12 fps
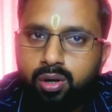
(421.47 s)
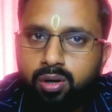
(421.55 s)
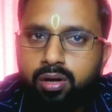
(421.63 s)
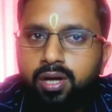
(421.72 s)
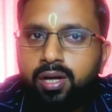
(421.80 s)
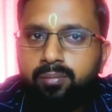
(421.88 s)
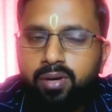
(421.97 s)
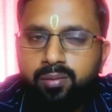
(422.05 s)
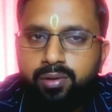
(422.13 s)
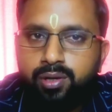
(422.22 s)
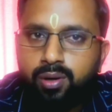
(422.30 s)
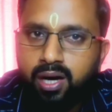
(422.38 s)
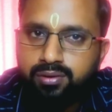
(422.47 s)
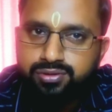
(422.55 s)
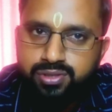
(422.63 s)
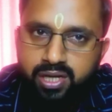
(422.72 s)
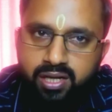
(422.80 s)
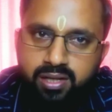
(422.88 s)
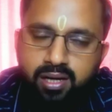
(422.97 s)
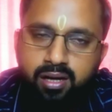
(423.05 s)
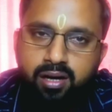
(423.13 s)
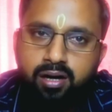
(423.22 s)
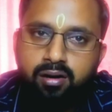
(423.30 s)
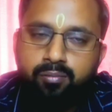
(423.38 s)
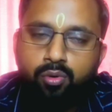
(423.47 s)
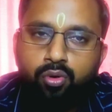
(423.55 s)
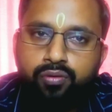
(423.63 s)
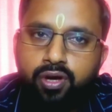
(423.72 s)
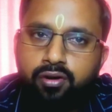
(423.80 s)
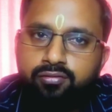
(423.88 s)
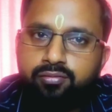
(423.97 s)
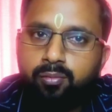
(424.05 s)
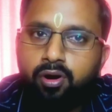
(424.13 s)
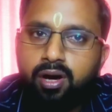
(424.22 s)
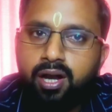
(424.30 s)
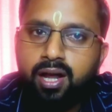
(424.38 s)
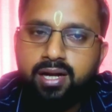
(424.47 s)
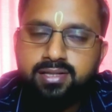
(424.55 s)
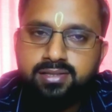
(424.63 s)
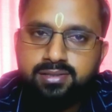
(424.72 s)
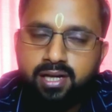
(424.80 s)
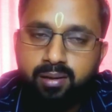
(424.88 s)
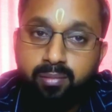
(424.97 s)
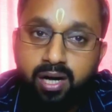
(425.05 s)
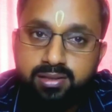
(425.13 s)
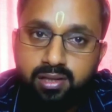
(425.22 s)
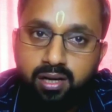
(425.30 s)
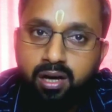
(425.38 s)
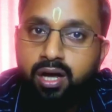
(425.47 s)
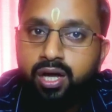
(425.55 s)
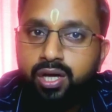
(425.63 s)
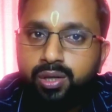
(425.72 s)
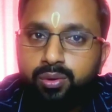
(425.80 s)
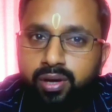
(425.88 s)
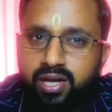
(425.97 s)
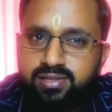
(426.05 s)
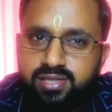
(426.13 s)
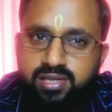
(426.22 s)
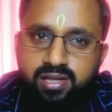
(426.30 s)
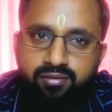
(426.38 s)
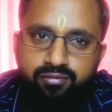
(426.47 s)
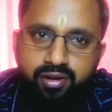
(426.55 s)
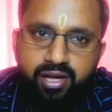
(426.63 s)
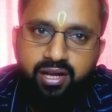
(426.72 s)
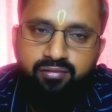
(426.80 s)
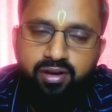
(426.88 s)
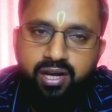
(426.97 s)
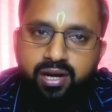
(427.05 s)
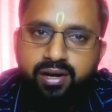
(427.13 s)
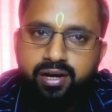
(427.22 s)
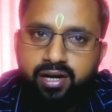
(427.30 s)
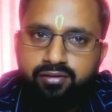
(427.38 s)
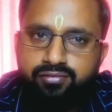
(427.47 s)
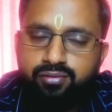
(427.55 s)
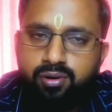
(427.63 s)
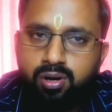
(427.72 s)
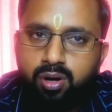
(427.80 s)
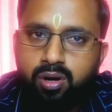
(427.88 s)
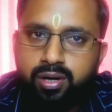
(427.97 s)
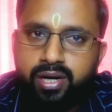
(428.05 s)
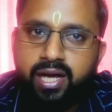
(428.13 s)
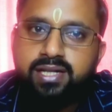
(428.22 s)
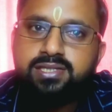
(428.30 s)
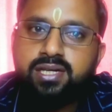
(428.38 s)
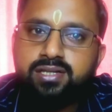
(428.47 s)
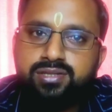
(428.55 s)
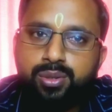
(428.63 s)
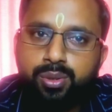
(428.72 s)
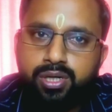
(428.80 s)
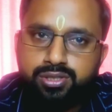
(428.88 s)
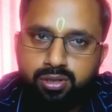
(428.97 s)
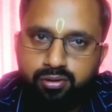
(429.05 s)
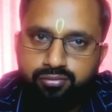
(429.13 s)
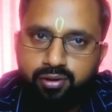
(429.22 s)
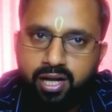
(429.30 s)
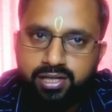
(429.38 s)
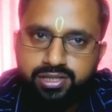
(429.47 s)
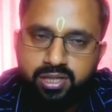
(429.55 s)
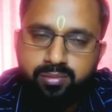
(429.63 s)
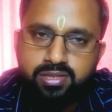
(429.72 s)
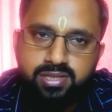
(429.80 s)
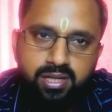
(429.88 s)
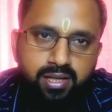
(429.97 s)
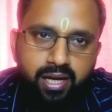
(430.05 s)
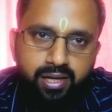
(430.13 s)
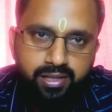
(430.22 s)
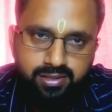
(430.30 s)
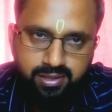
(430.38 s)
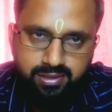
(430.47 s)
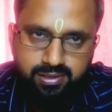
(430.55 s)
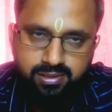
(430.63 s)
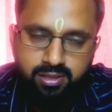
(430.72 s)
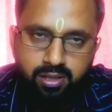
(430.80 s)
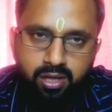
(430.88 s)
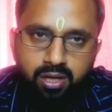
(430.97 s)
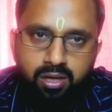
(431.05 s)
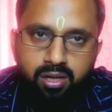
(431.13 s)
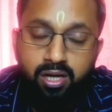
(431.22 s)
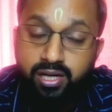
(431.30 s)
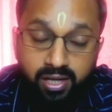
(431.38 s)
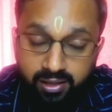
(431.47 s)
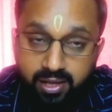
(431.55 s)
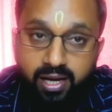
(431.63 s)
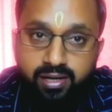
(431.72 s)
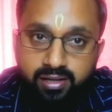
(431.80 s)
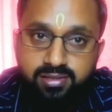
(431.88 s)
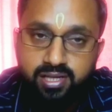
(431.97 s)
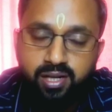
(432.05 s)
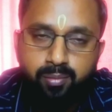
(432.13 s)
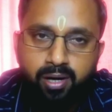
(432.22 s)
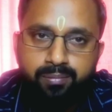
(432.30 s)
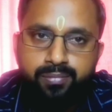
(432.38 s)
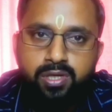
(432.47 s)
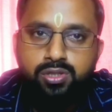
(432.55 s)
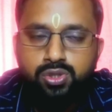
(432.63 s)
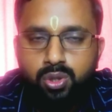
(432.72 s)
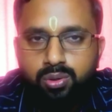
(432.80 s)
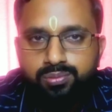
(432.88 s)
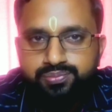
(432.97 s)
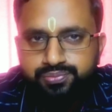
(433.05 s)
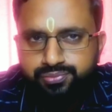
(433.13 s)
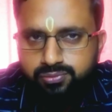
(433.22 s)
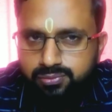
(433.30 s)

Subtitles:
know, maybe you have seen the movie of Mohanlal's Tanmatra. You can see the very, very dreadful or dangerous situation of Alzheimer's in that disease, in that cinema. So